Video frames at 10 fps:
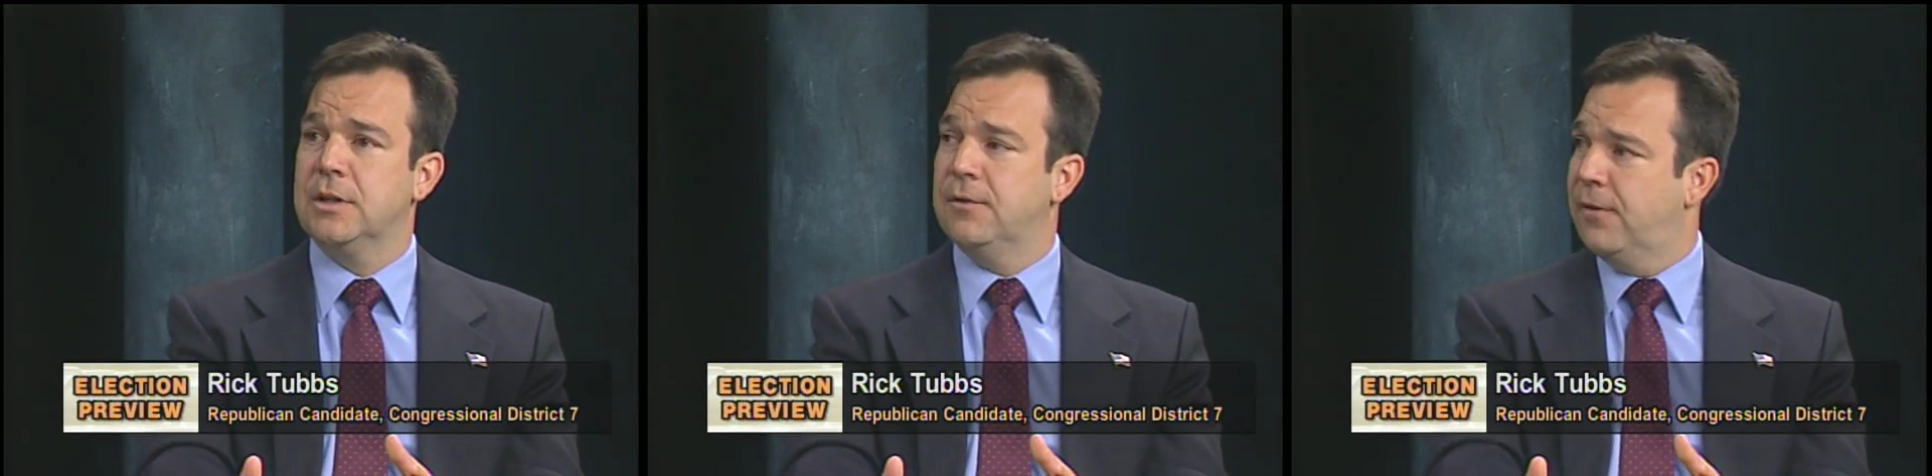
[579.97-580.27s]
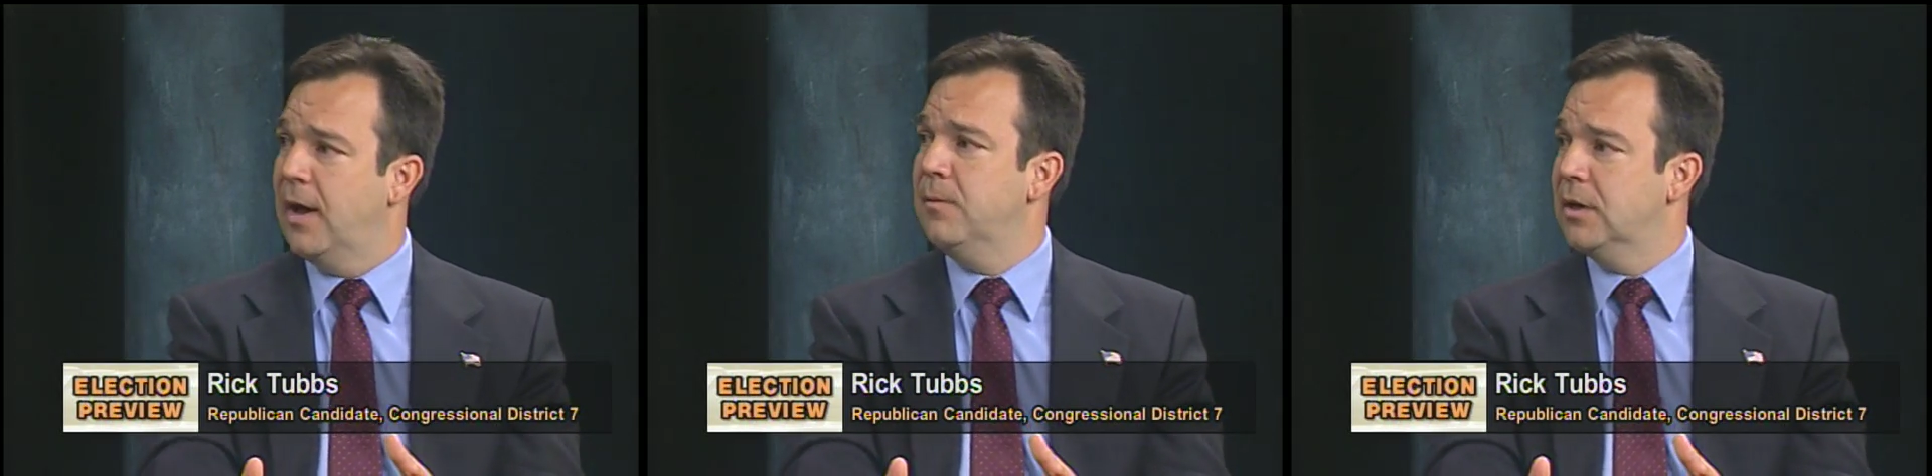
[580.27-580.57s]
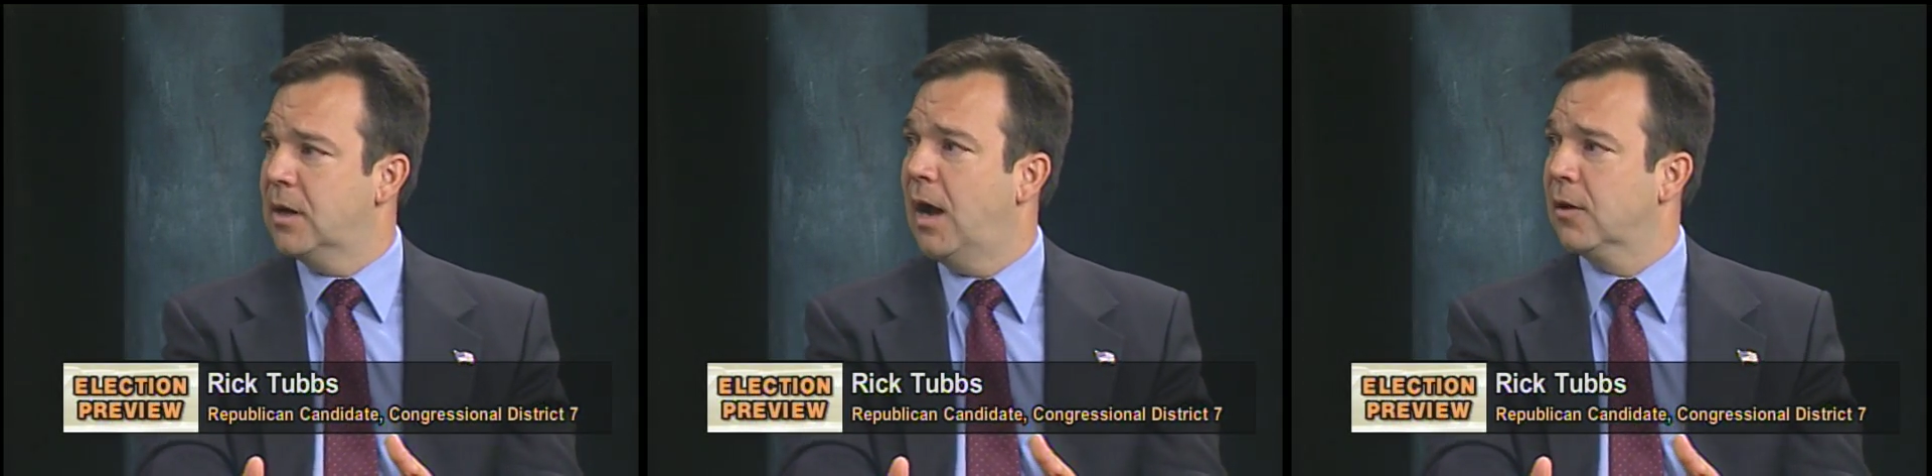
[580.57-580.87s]
and if I'm
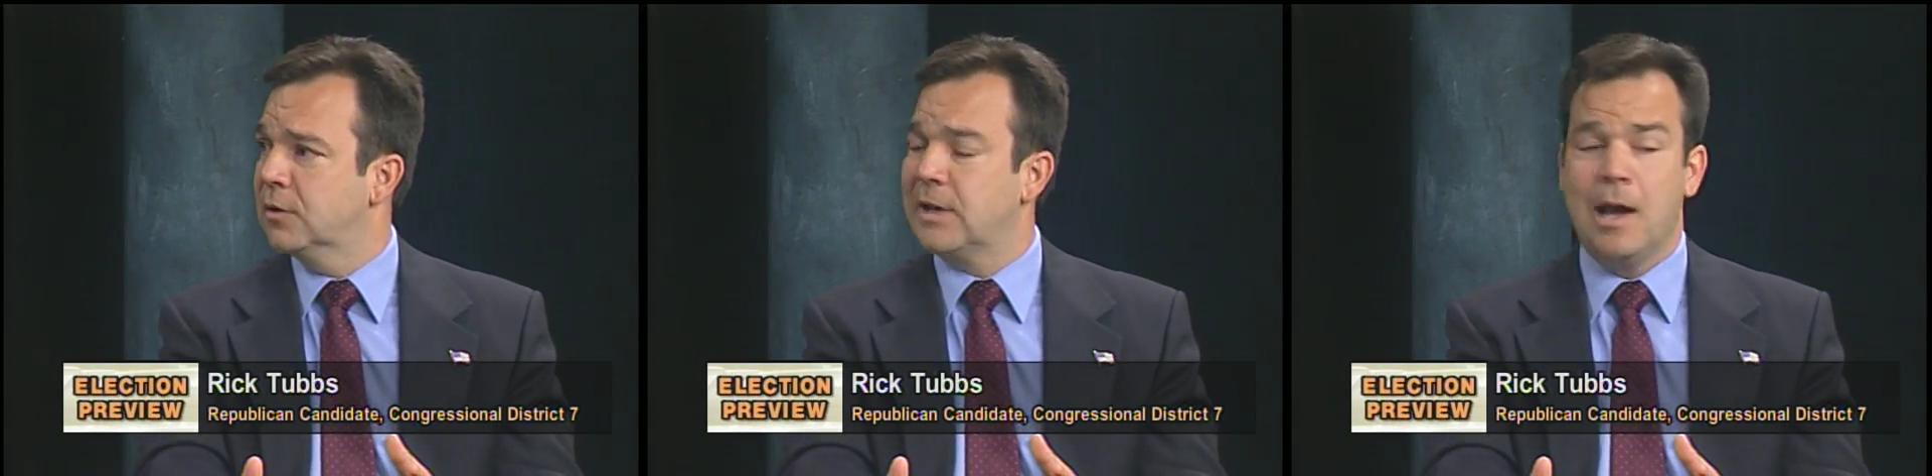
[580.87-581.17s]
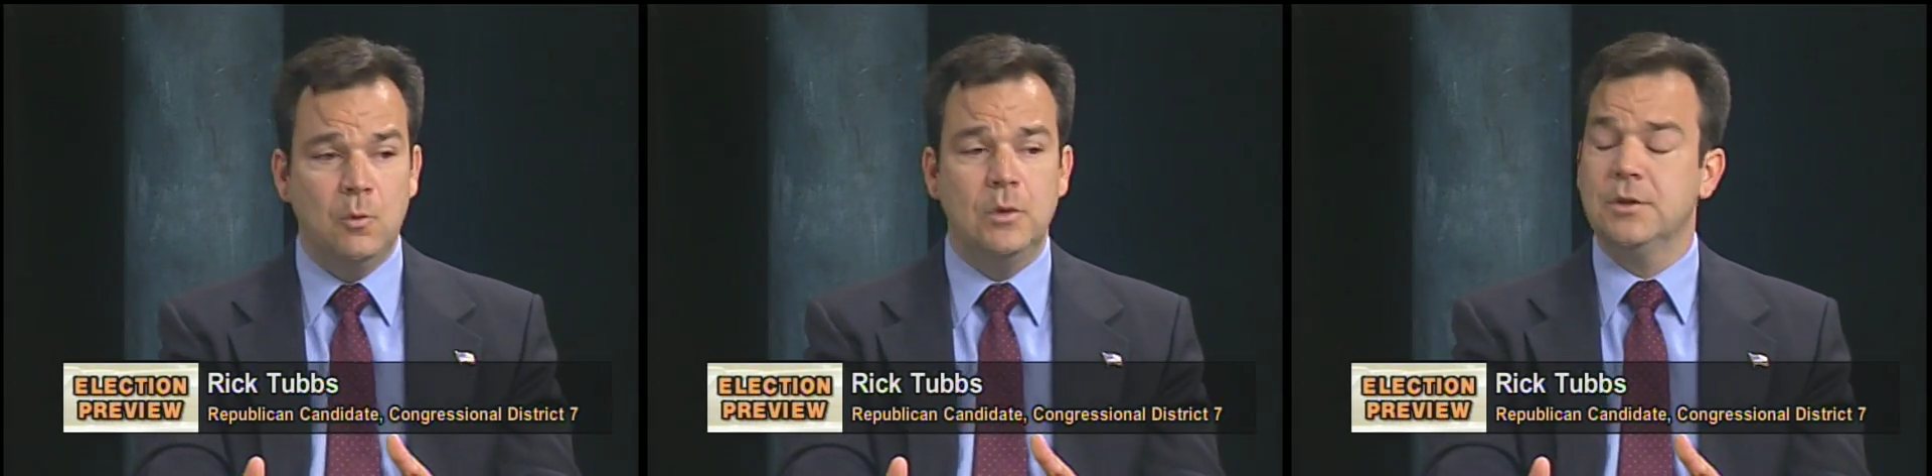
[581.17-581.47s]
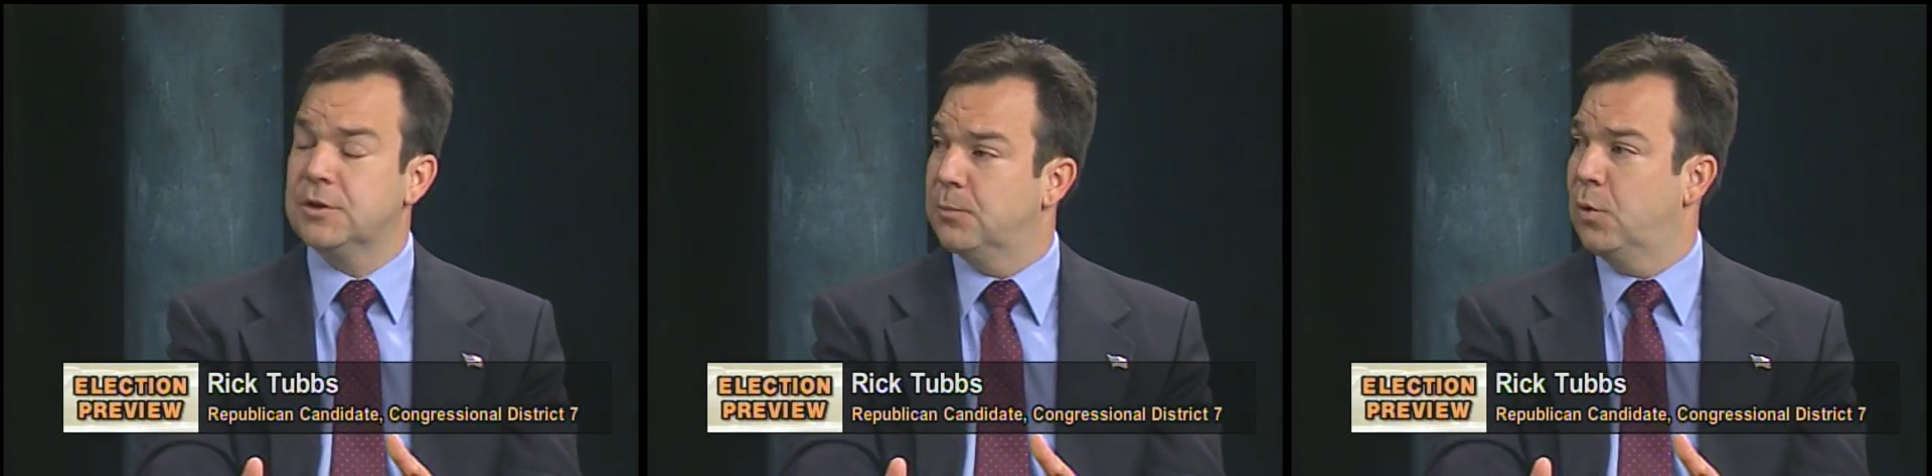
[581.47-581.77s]
in Congress, I
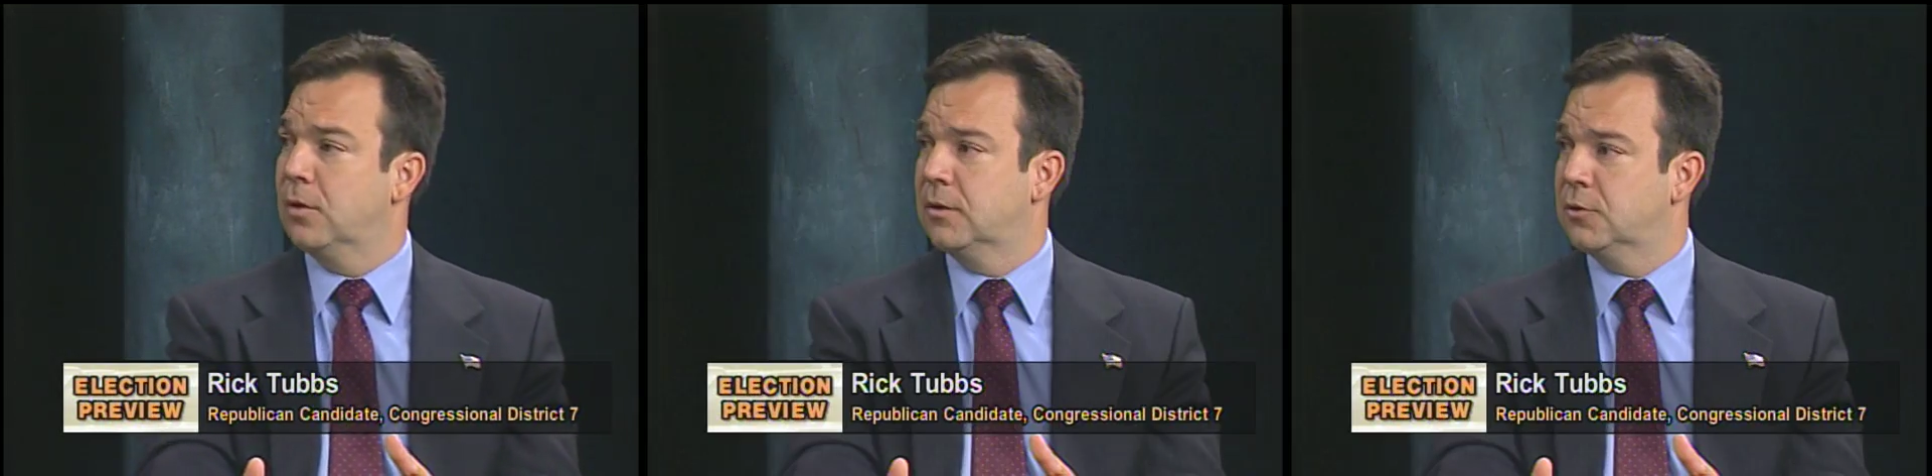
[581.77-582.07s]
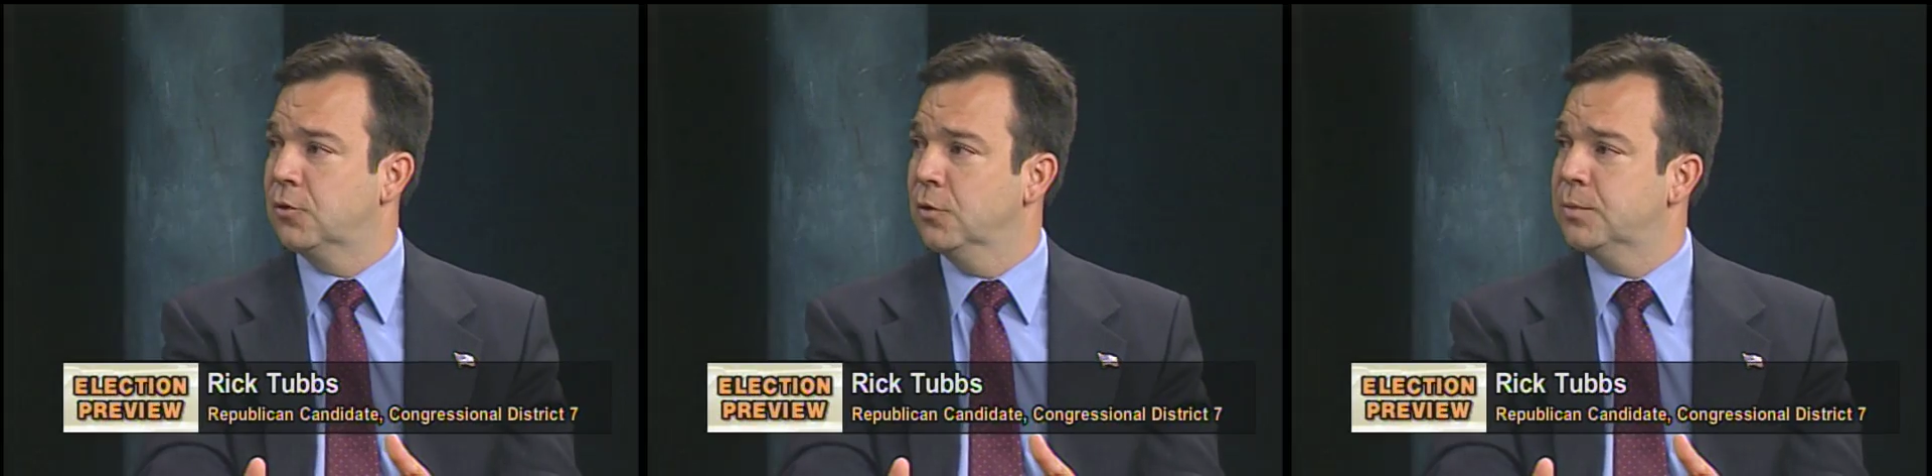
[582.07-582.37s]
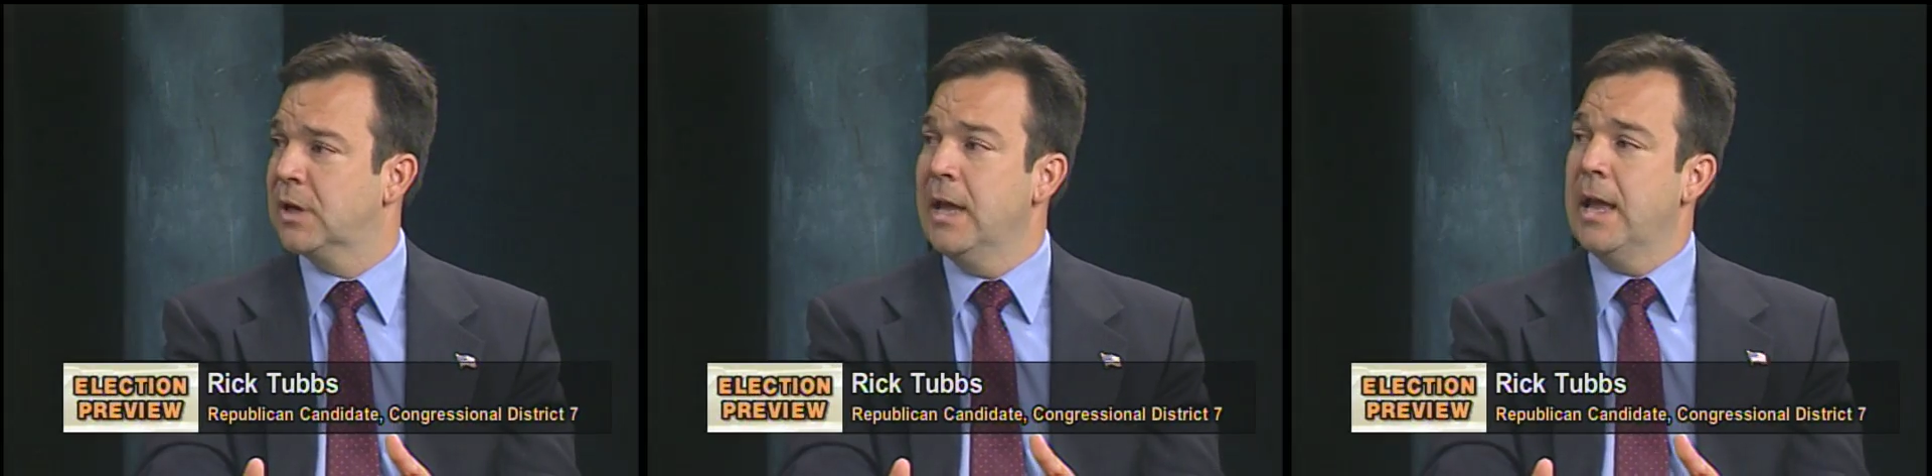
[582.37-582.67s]
will support the troops.